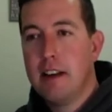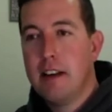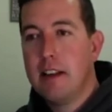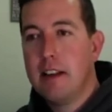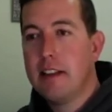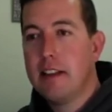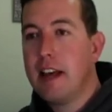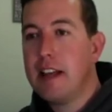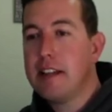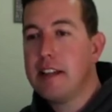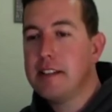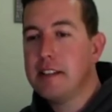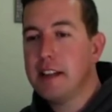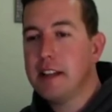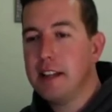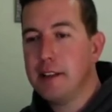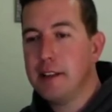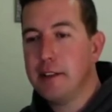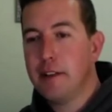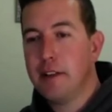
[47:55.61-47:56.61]
That's
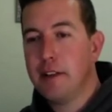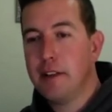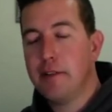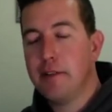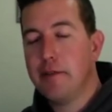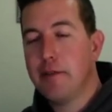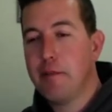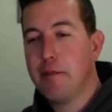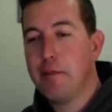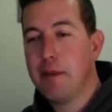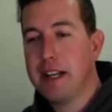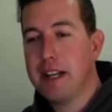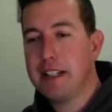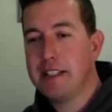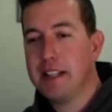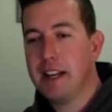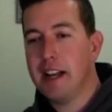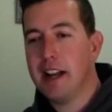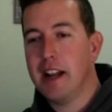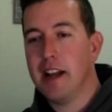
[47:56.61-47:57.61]
it from my
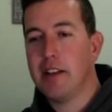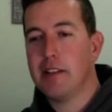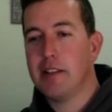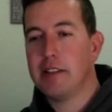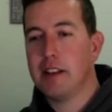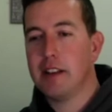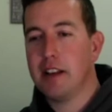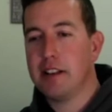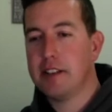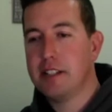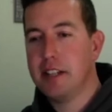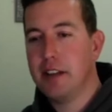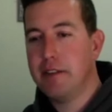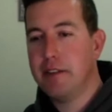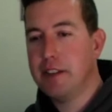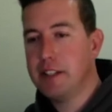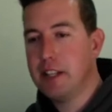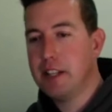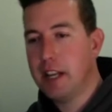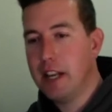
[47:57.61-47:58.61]
side. I'll see if
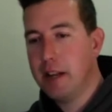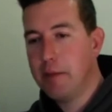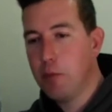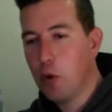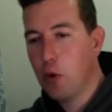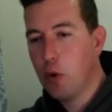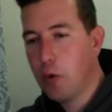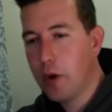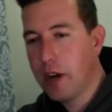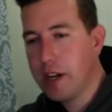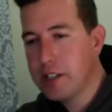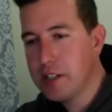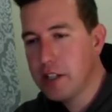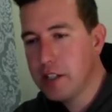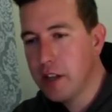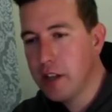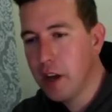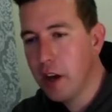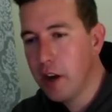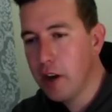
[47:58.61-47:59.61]
there's any more questions.
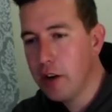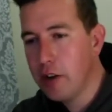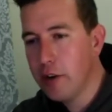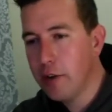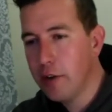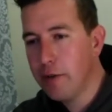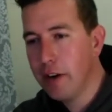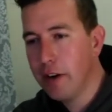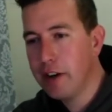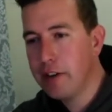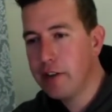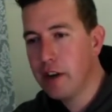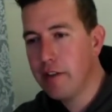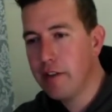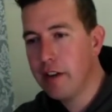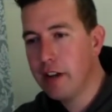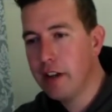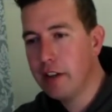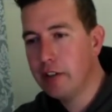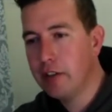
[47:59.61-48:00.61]
How did you find
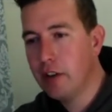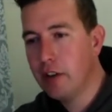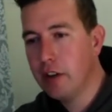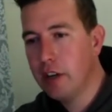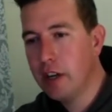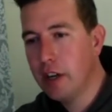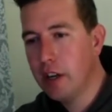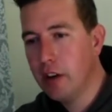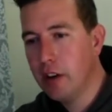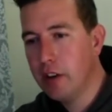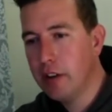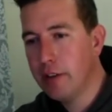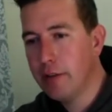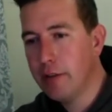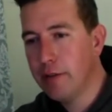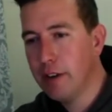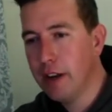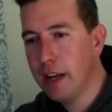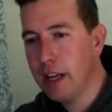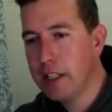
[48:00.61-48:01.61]
traveling internally on the
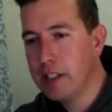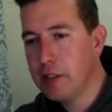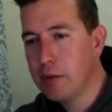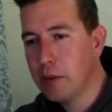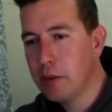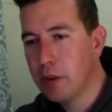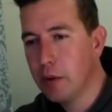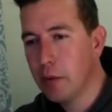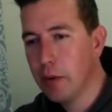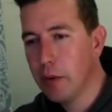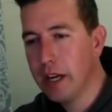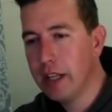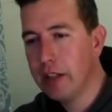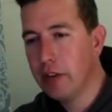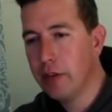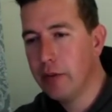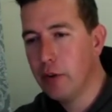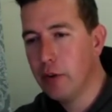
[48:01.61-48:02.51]
flights with the weight of your